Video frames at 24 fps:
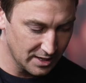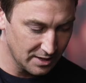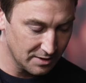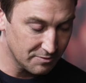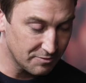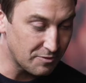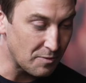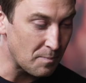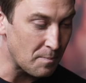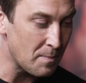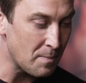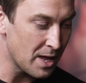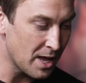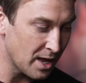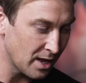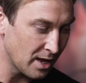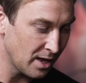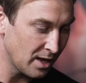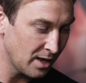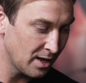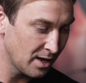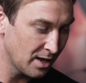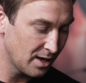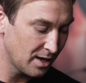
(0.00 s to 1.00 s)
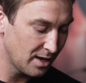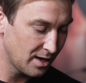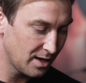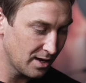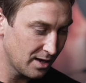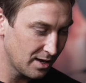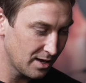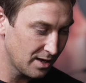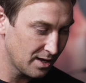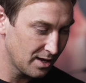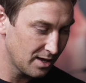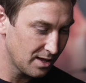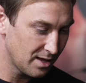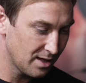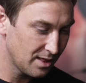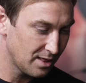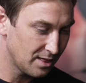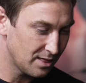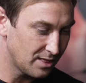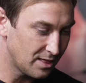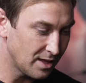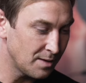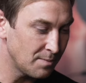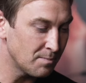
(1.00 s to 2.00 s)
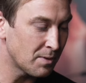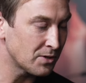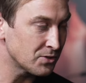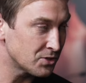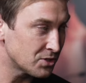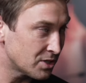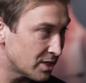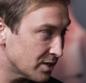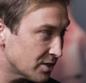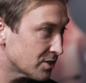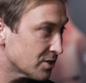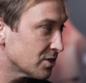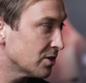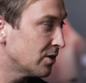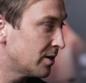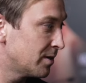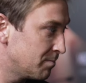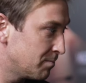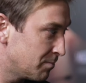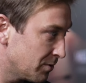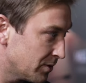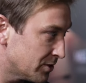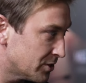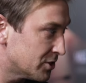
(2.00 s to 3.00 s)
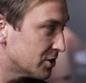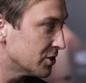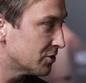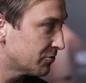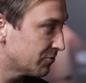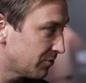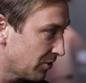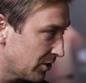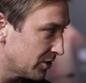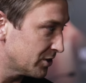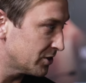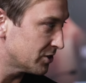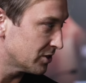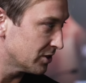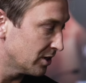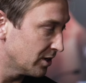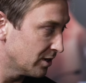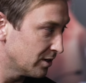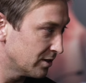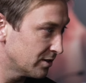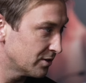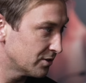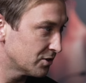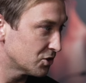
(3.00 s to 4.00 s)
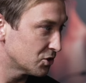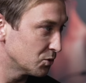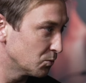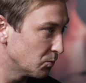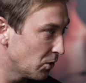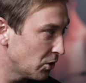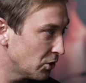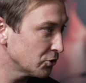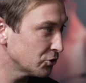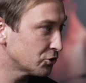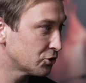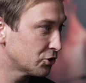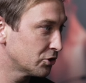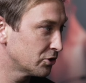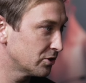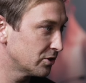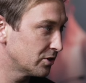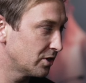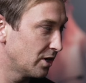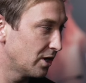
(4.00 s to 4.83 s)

For me, the most exciting British fighter to watch. I